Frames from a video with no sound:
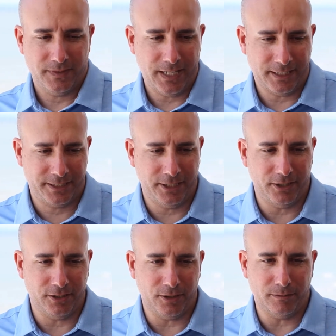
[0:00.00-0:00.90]

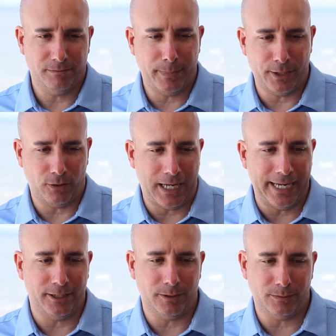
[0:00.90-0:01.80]
exterior metal
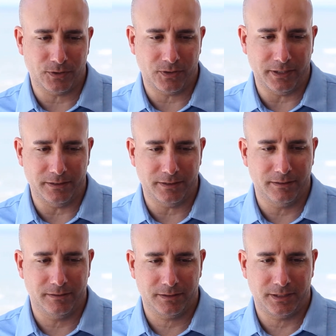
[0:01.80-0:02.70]
items that
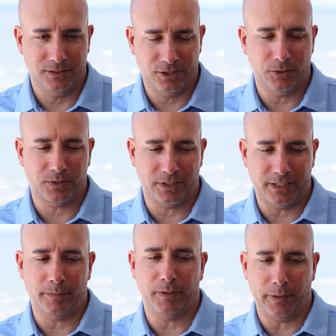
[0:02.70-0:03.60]
continuously
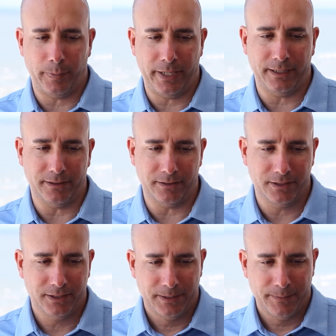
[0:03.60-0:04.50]
need to be repainted
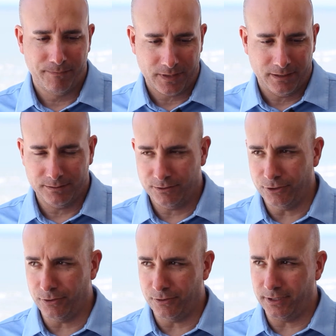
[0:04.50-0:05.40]

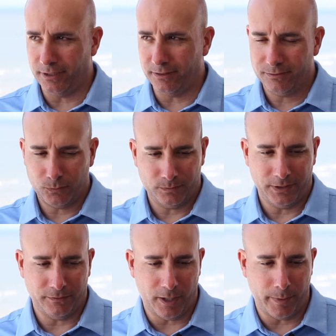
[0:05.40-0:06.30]
due to the
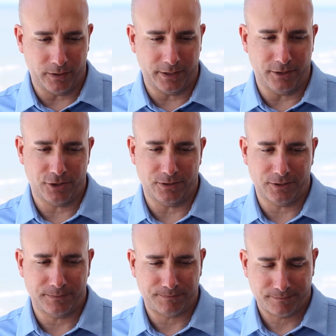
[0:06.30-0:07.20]
environmental conditions.